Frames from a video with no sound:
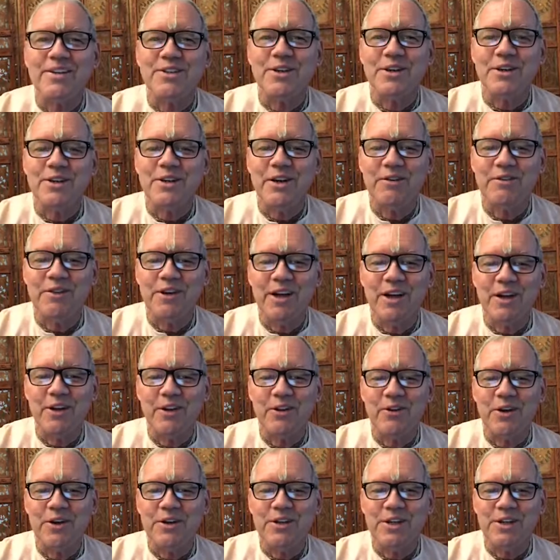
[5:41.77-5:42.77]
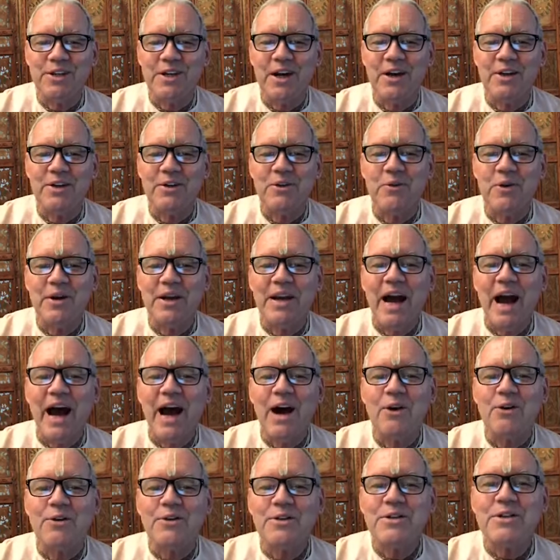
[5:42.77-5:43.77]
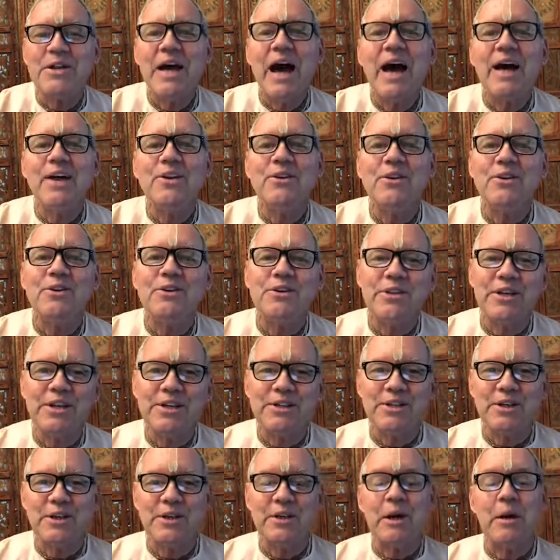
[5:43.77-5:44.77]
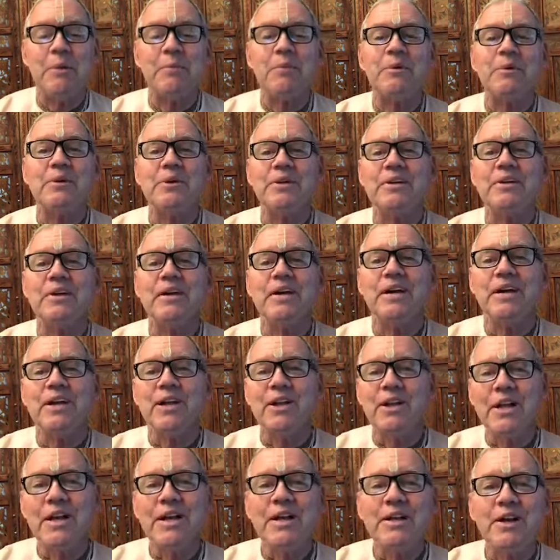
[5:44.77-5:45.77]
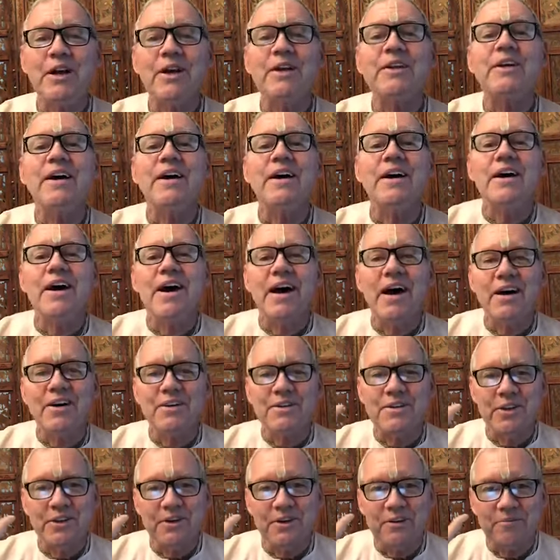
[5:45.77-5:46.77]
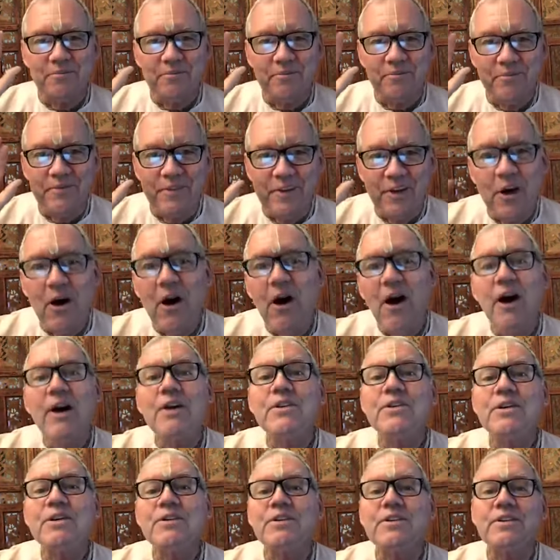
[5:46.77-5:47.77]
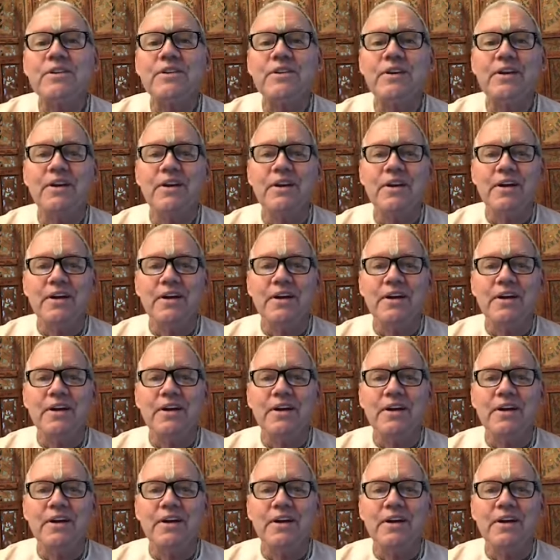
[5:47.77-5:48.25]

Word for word: it's significant that Lord Chaitanya went outside the Gundicha temple and cleaned it as a caution